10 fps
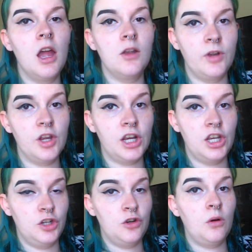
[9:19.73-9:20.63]
And what you're
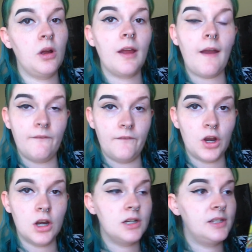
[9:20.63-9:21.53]
going to do
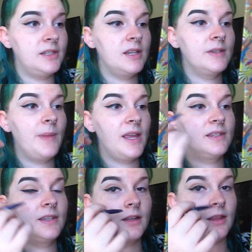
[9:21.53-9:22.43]
first is
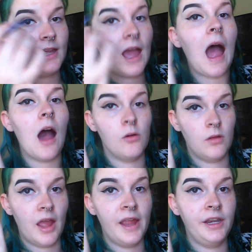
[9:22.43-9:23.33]
basically
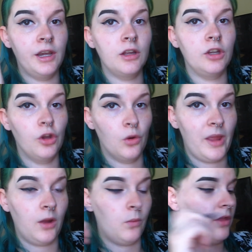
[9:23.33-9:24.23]
outline your
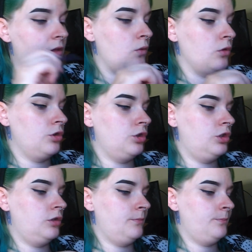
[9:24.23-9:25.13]
wing with the orange.